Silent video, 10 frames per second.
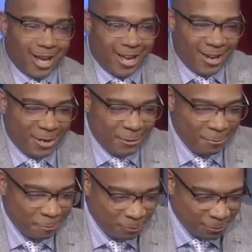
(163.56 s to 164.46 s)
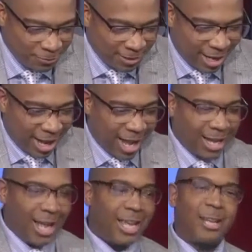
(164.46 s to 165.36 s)
Um, I
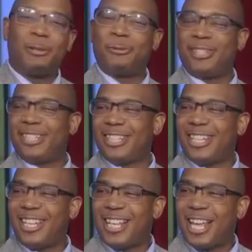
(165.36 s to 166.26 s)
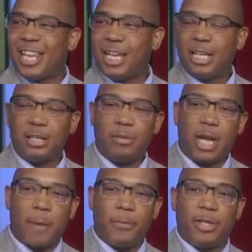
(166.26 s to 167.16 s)
like Hillary. Yeah. I like Hillary.
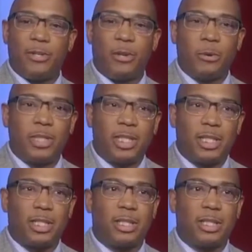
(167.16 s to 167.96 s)
I, but you know, it, it's,